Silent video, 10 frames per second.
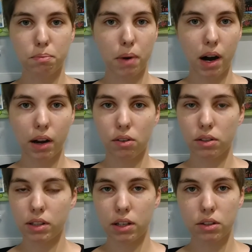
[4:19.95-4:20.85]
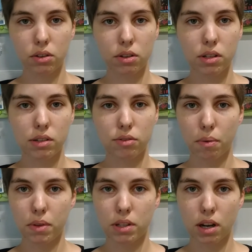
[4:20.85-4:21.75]
buy all the other currencies
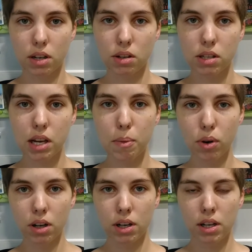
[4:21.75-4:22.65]
from these countries anymore.